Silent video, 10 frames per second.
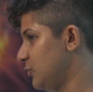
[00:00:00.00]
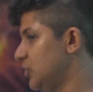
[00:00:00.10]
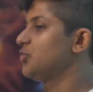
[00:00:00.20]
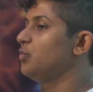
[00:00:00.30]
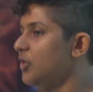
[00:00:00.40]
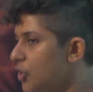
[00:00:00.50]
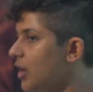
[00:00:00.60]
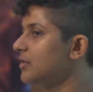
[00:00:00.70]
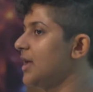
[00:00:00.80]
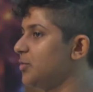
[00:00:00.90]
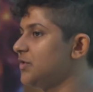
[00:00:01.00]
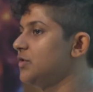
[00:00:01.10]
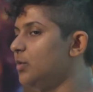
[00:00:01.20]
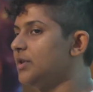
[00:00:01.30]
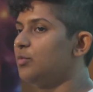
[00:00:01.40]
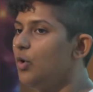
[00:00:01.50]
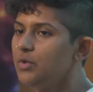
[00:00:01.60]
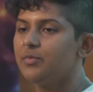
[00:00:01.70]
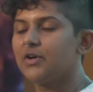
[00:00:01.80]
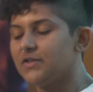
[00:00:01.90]
which we're not able to do at the
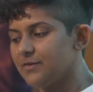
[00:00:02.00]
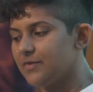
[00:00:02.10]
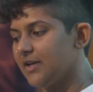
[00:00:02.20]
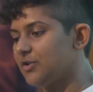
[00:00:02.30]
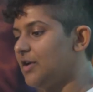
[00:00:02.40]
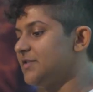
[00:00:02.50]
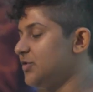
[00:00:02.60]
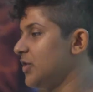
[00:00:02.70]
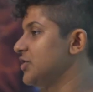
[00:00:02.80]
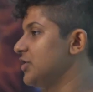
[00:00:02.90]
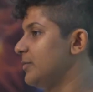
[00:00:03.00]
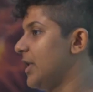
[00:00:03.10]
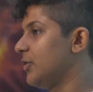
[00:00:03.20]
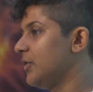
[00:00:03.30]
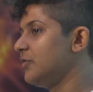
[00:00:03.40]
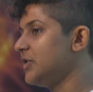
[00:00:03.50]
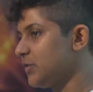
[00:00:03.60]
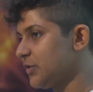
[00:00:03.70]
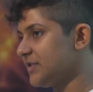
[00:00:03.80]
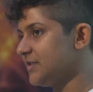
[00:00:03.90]
moment because of that concentration of power and
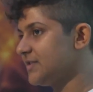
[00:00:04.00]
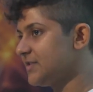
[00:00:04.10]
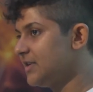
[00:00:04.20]
resources